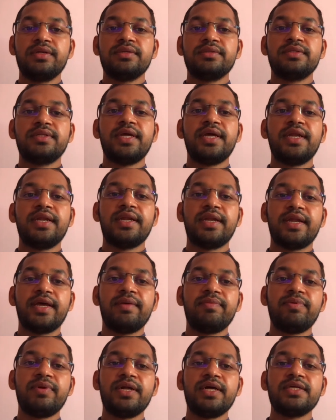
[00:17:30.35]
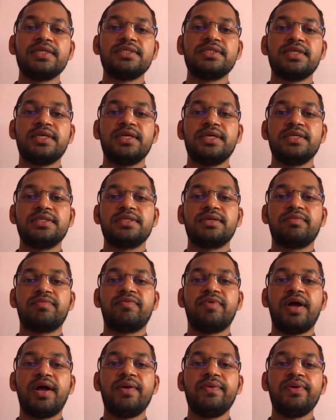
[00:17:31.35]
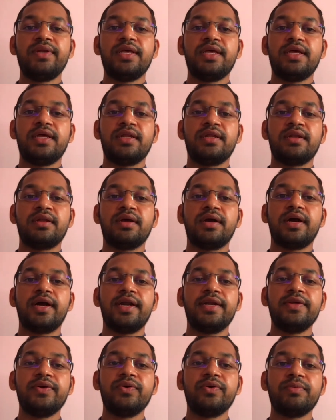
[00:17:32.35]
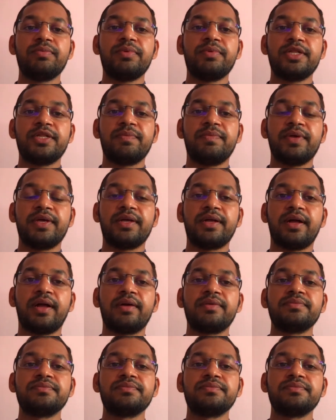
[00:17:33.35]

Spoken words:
Then the reference is found in Hatya Pradipika.